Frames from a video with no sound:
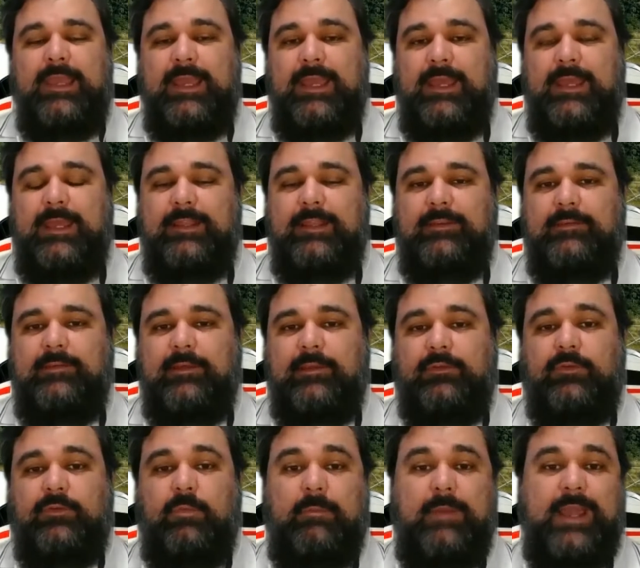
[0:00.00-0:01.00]
And
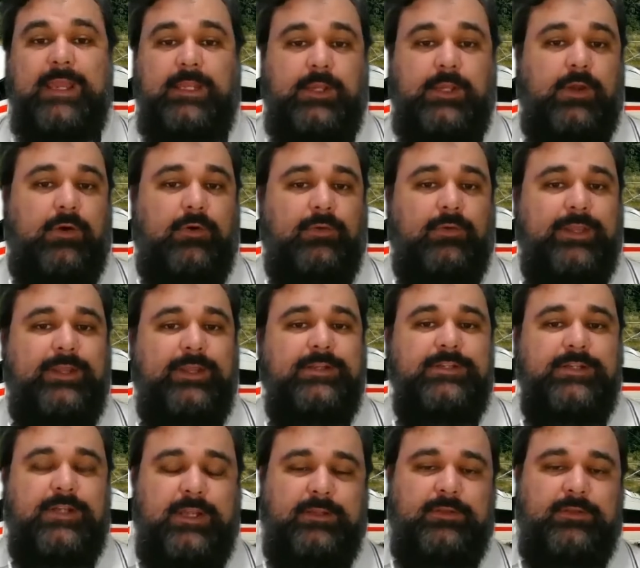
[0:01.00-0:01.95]
to my knowledge,